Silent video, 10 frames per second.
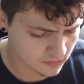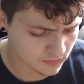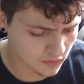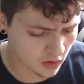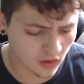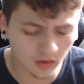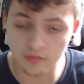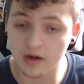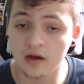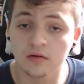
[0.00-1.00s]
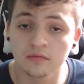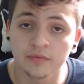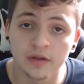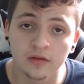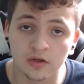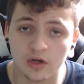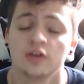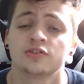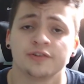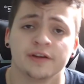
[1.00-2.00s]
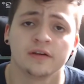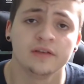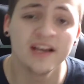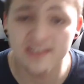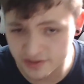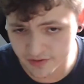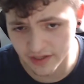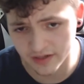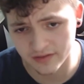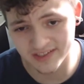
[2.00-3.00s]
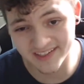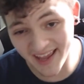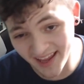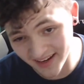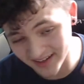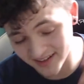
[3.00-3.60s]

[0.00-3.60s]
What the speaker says: all around the country. Yesterday, today,